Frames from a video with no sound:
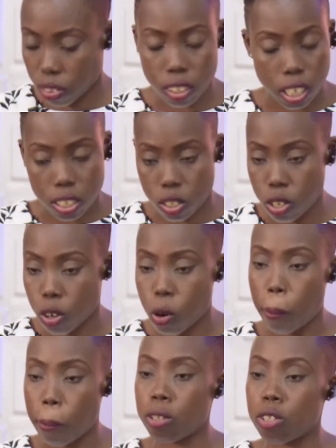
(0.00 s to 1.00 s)
It's not
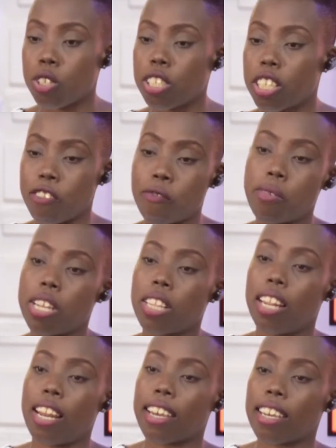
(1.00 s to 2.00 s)
compulsory you give
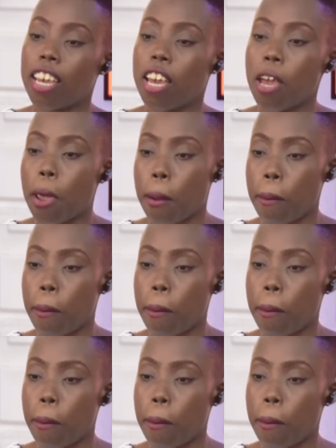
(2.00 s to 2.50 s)
birth like a